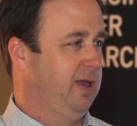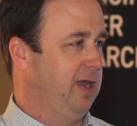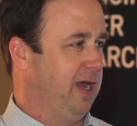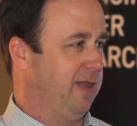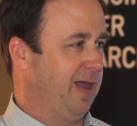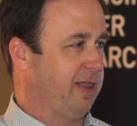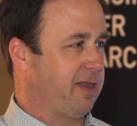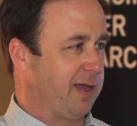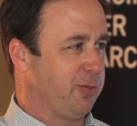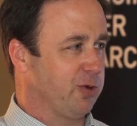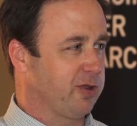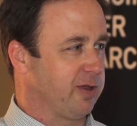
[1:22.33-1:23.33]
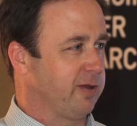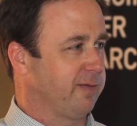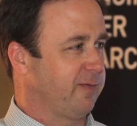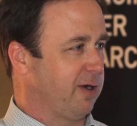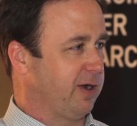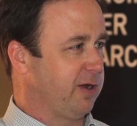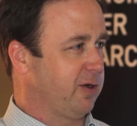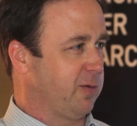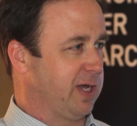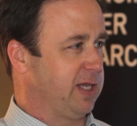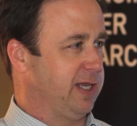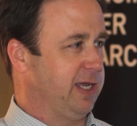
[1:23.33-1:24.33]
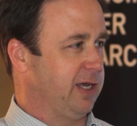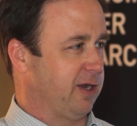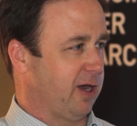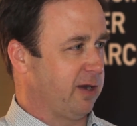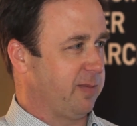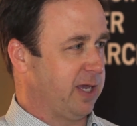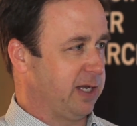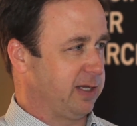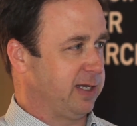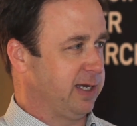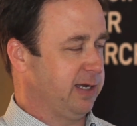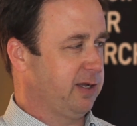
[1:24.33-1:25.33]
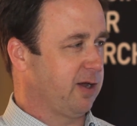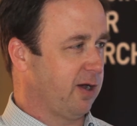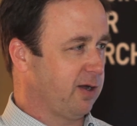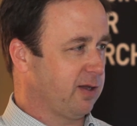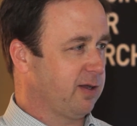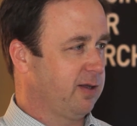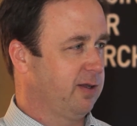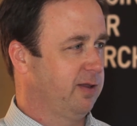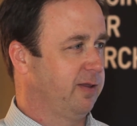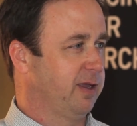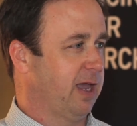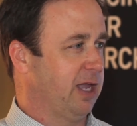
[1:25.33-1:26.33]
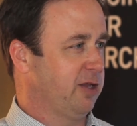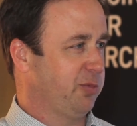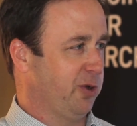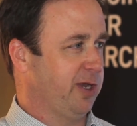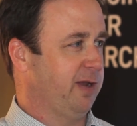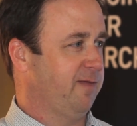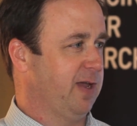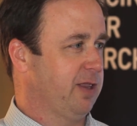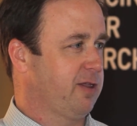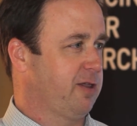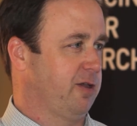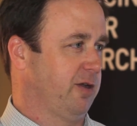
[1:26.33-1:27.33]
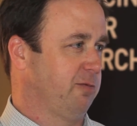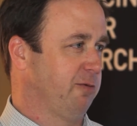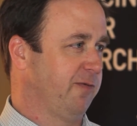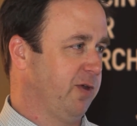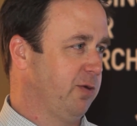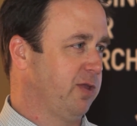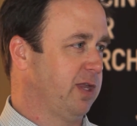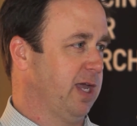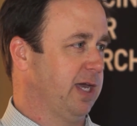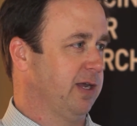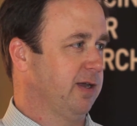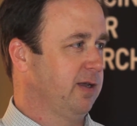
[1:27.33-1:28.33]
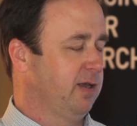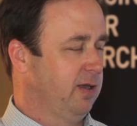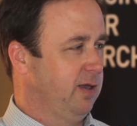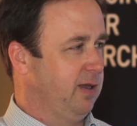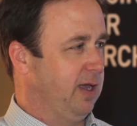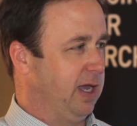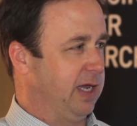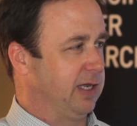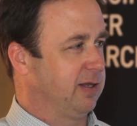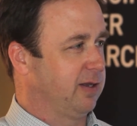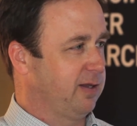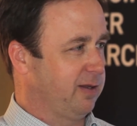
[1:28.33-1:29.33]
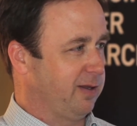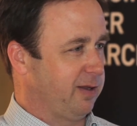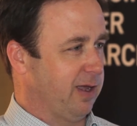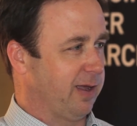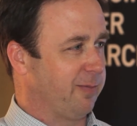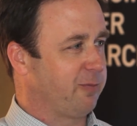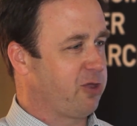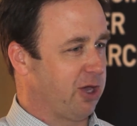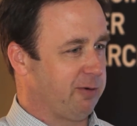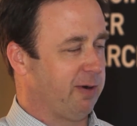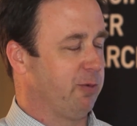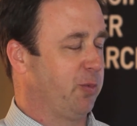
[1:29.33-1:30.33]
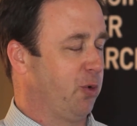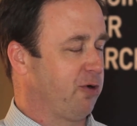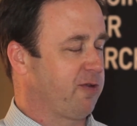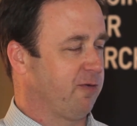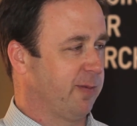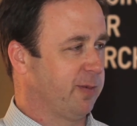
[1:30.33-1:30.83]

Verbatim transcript: and that's able to very quickly and automatedly call the aneuploidy events. You can review the data and um, generate reports from